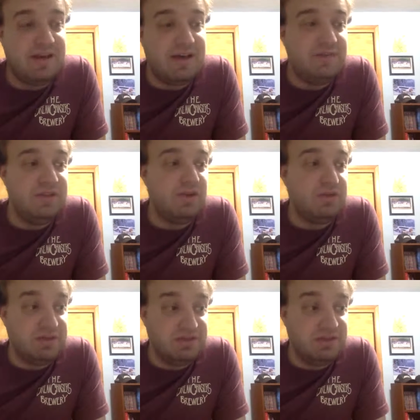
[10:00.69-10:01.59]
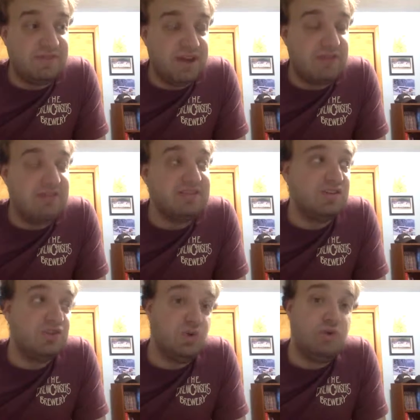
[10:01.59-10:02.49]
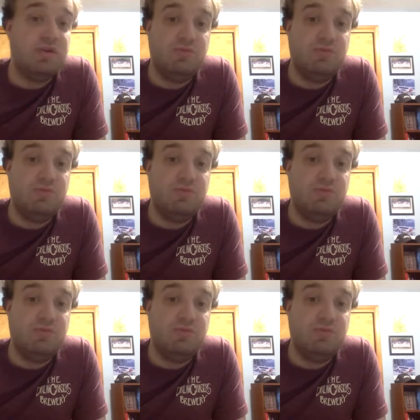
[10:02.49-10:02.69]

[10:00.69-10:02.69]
um, you know, Grizzled Young Veterans and Jordan